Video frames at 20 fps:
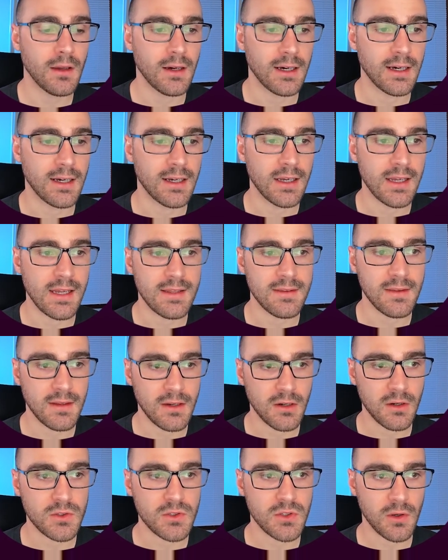Uh, and
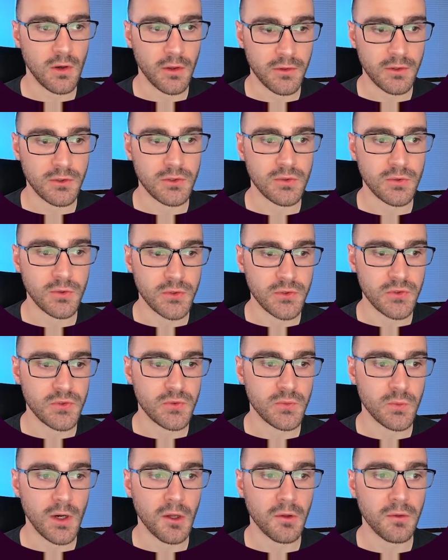there's other tools
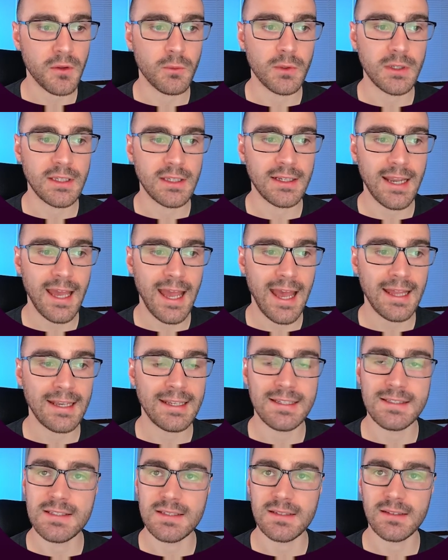as well that we can add
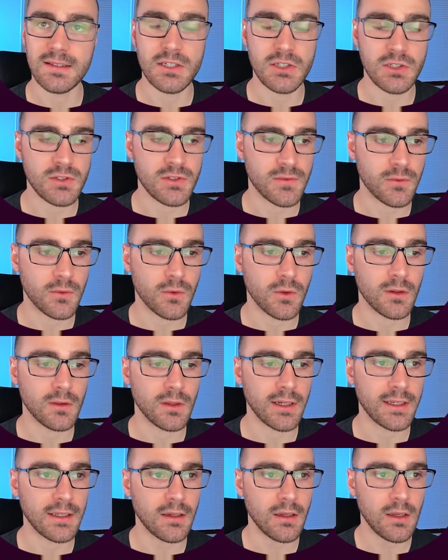installations for,
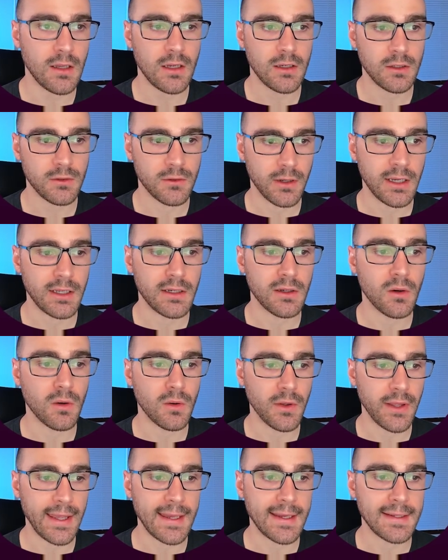like
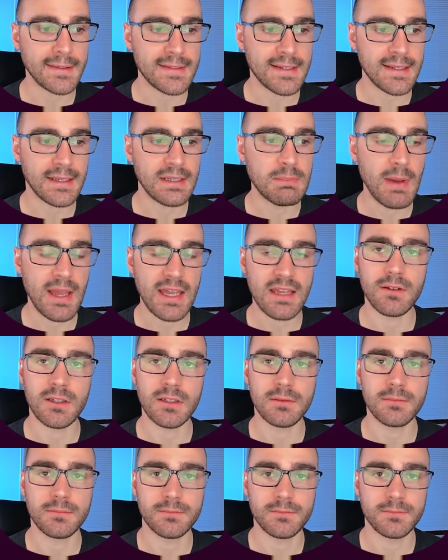Gradle, Ant, and
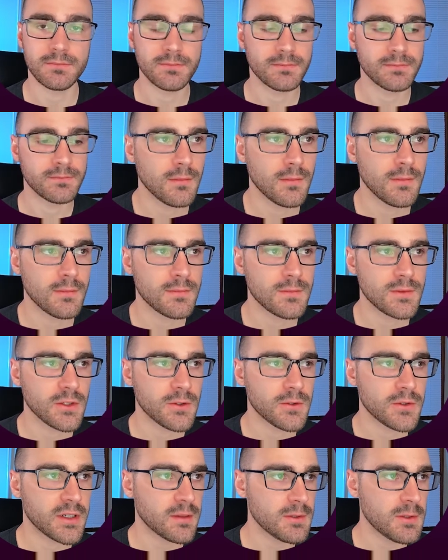Maven.
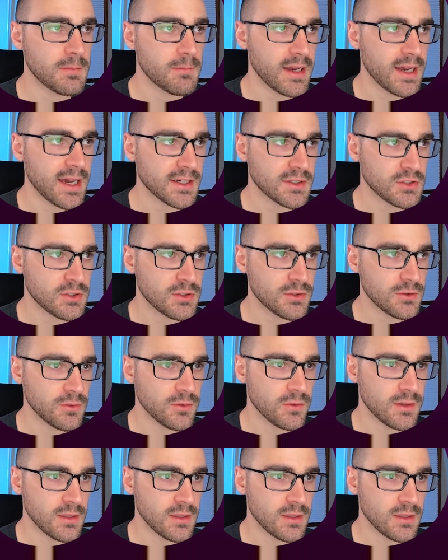So coming back to